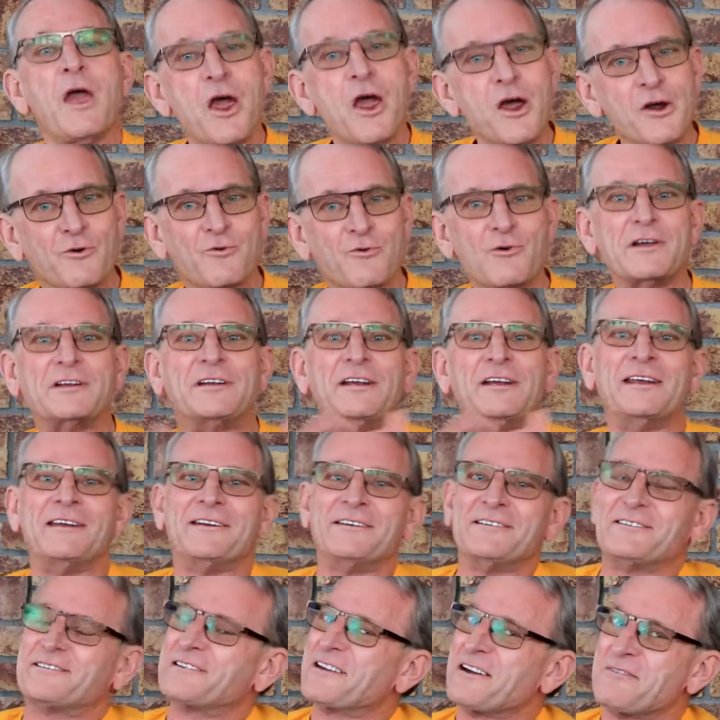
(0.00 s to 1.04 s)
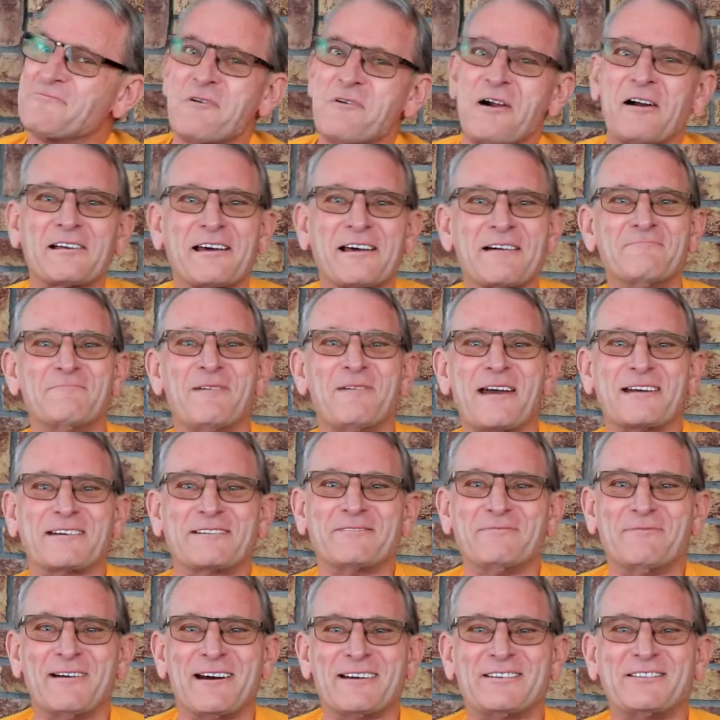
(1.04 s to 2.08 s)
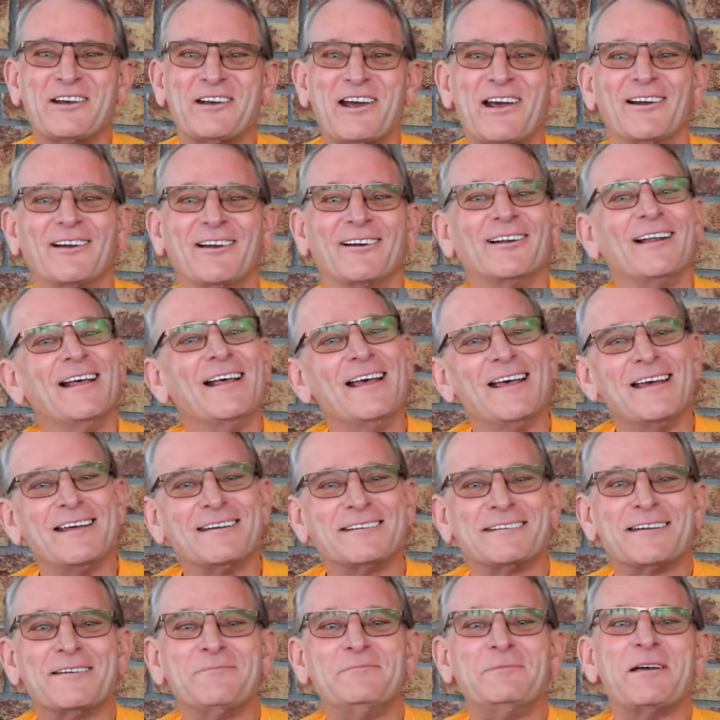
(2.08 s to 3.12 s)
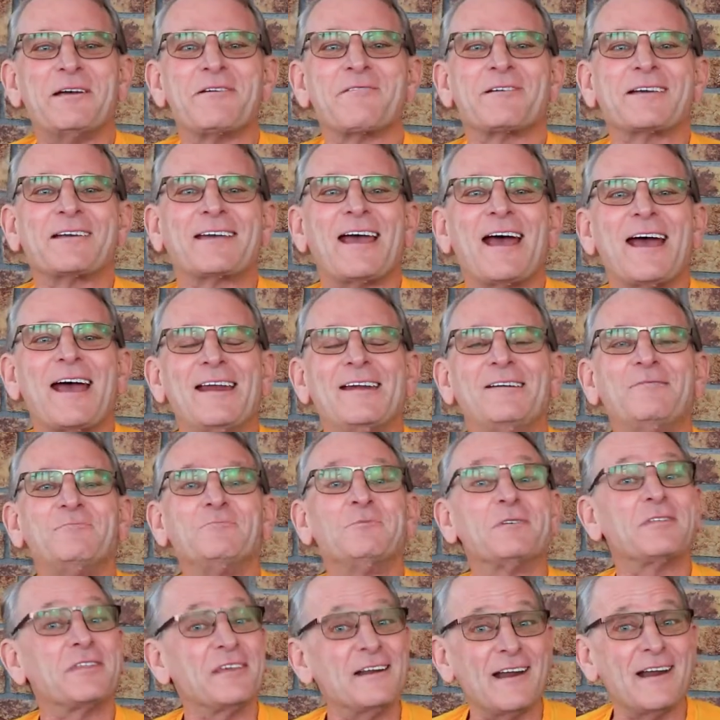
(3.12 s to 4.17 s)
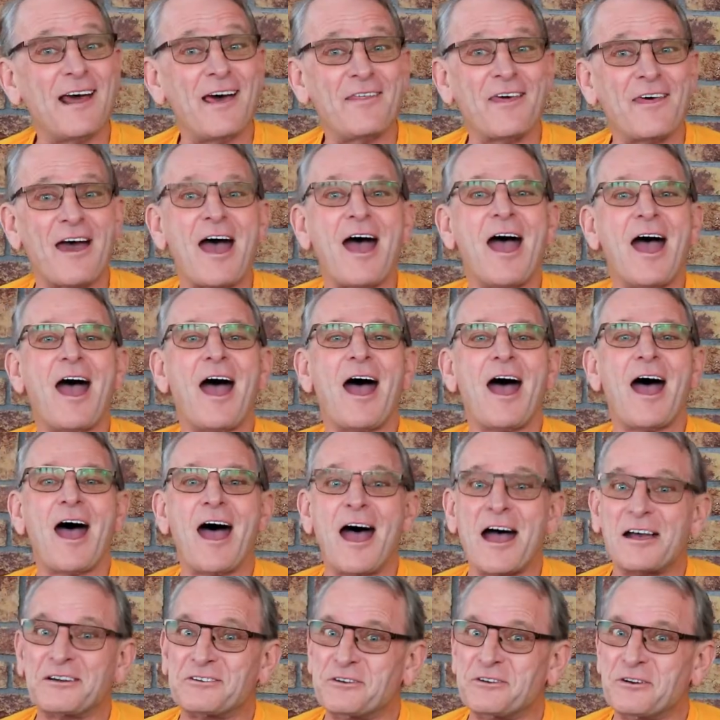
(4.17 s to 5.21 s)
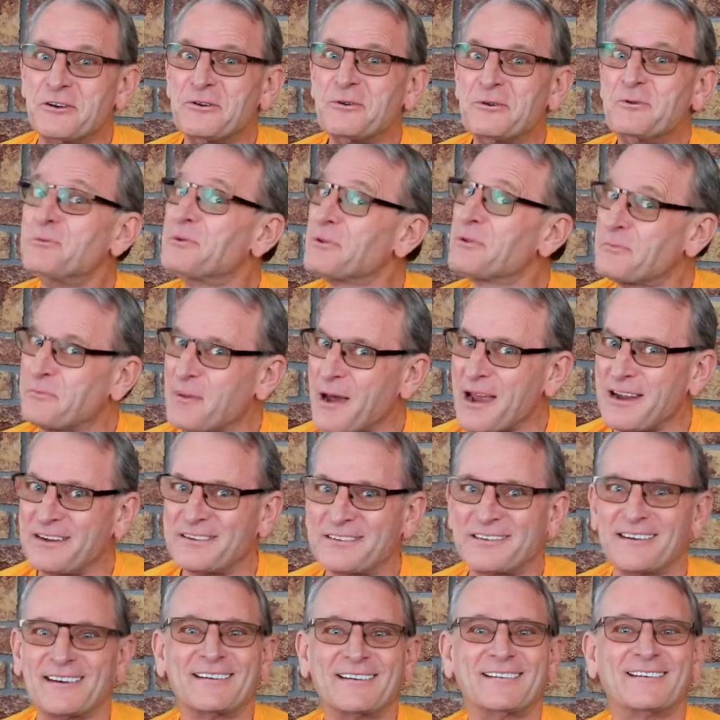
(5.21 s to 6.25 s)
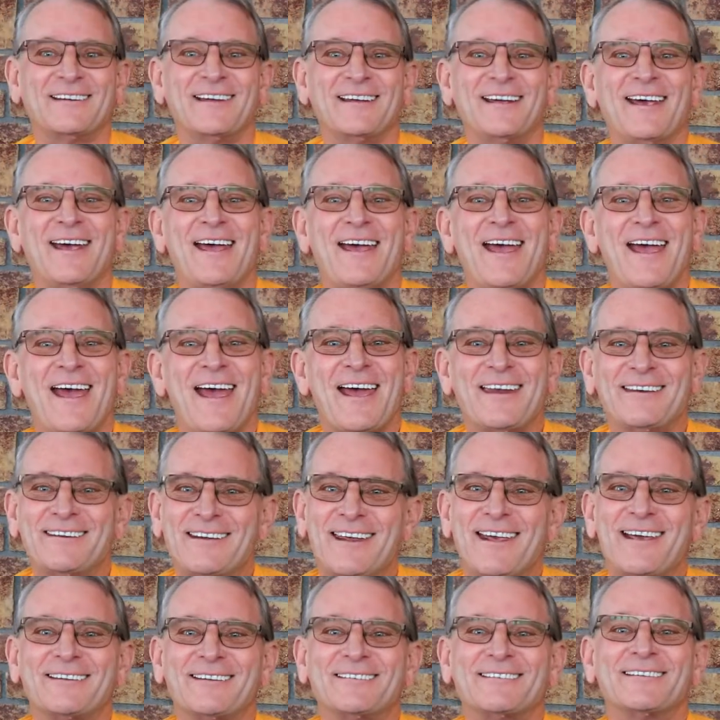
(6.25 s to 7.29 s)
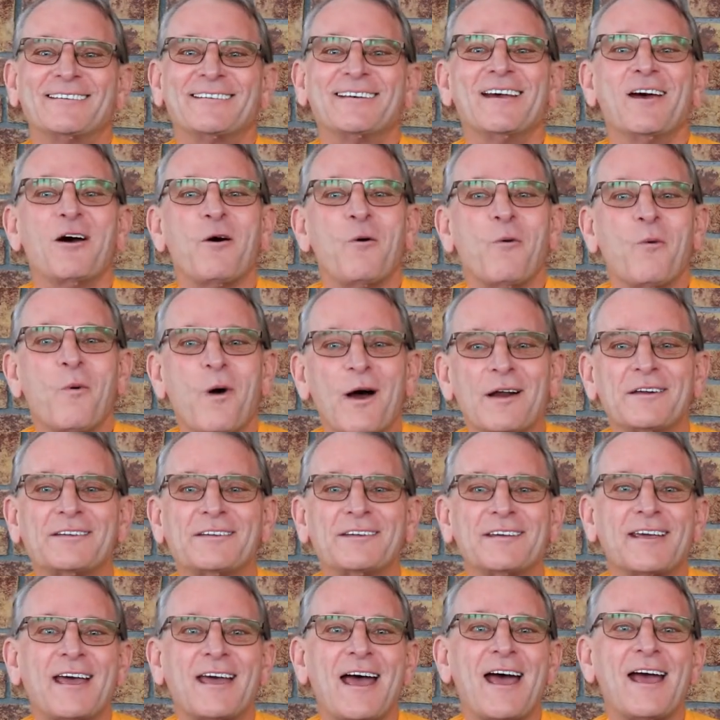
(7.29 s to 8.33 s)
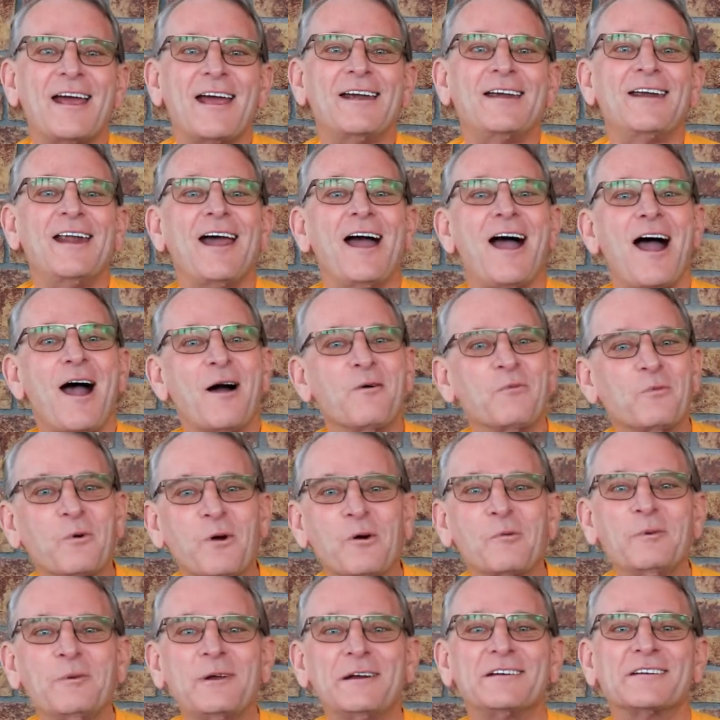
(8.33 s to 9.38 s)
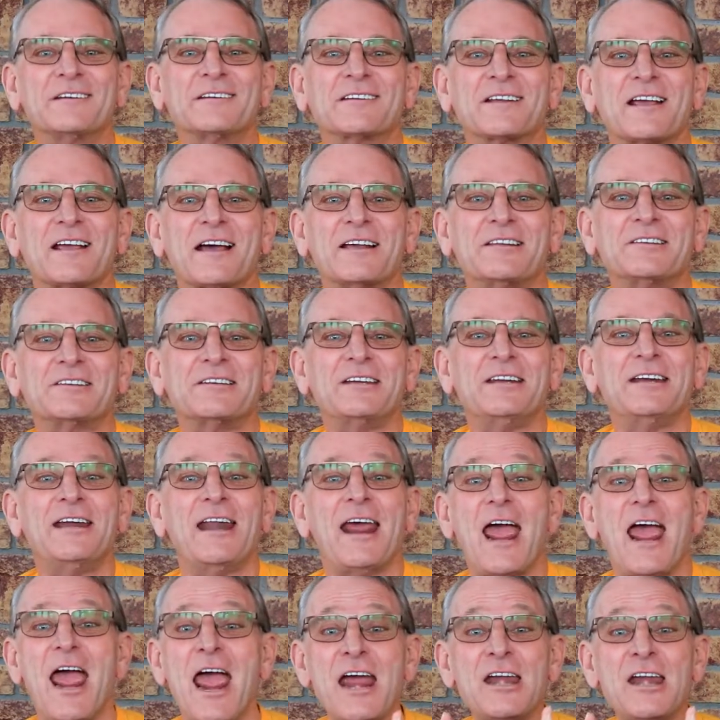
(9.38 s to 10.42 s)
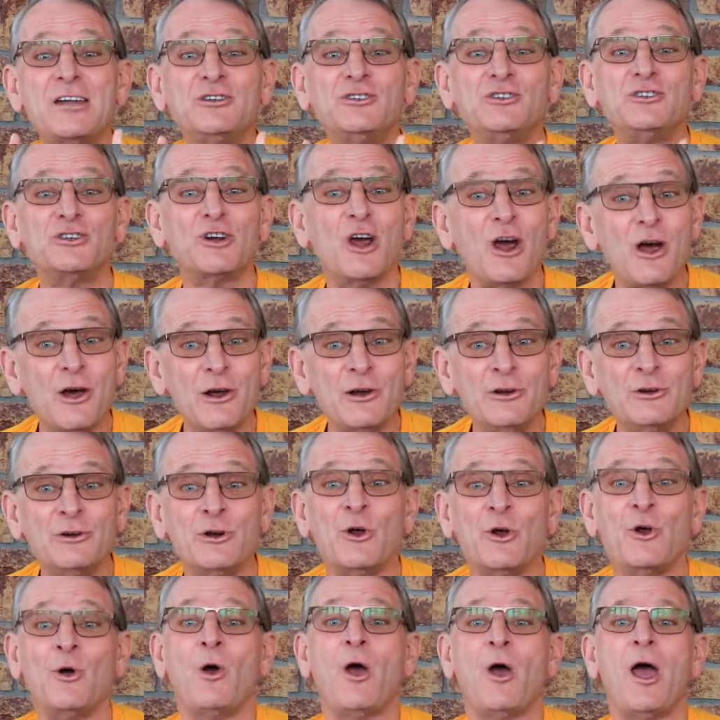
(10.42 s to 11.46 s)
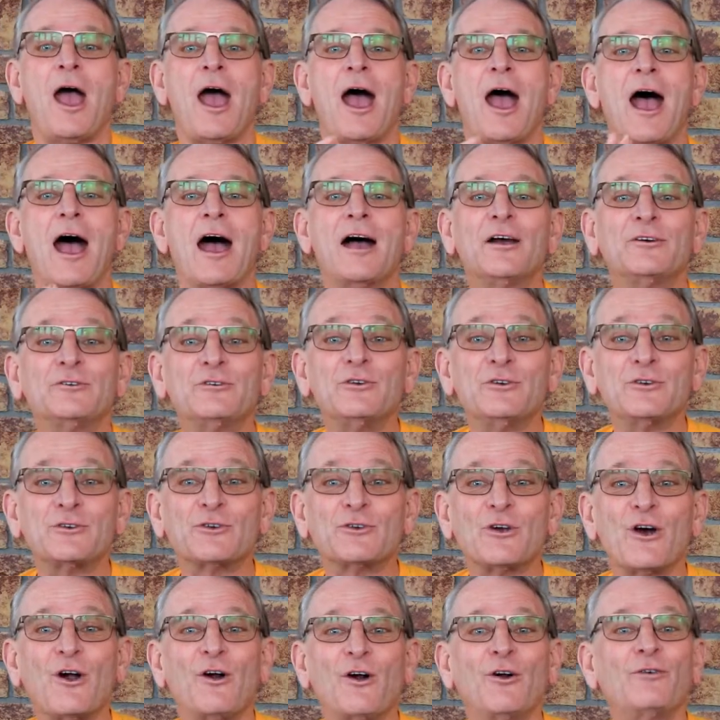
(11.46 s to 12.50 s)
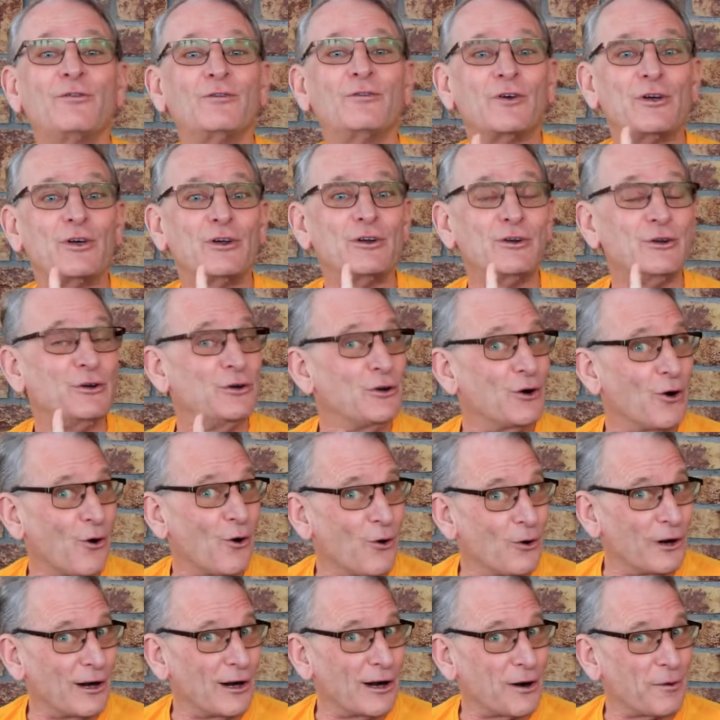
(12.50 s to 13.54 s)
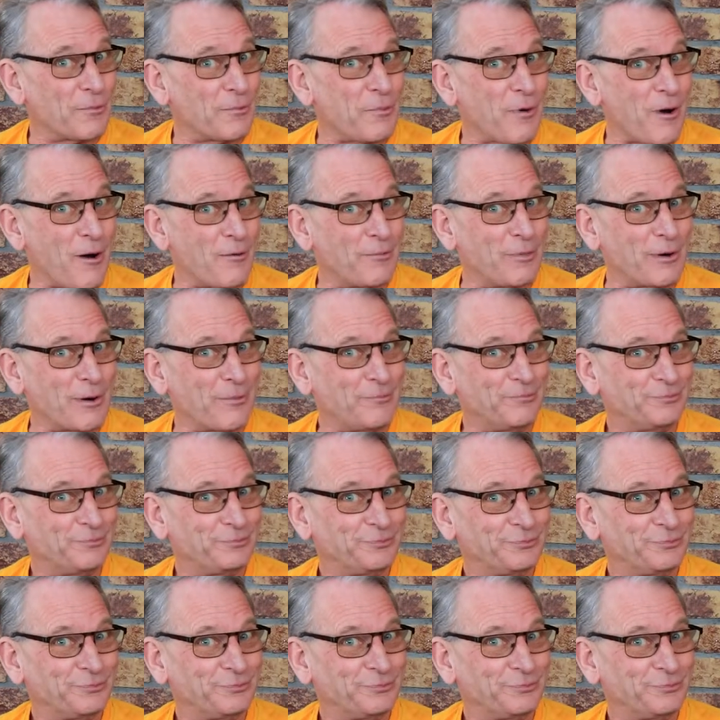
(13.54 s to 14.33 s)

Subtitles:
Greetings and welcome back to my channel. Tim here again with another How To with Basics. And yes, once again, I will be discussing and showing you how to solve your little problem.